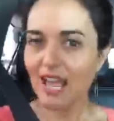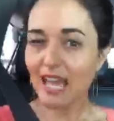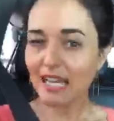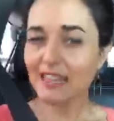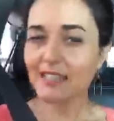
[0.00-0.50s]

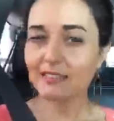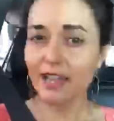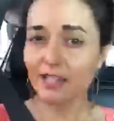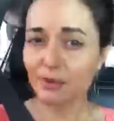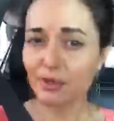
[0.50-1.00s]
And I think
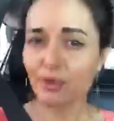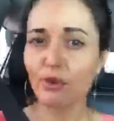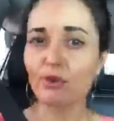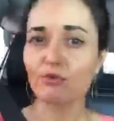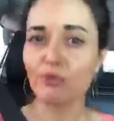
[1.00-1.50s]
that's what the
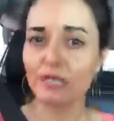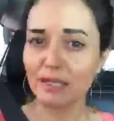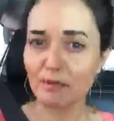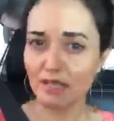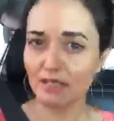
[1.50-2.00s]
quote
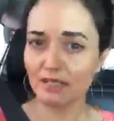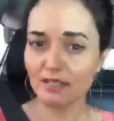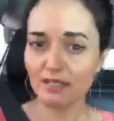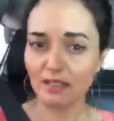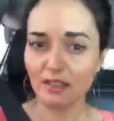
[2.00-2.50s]
really means.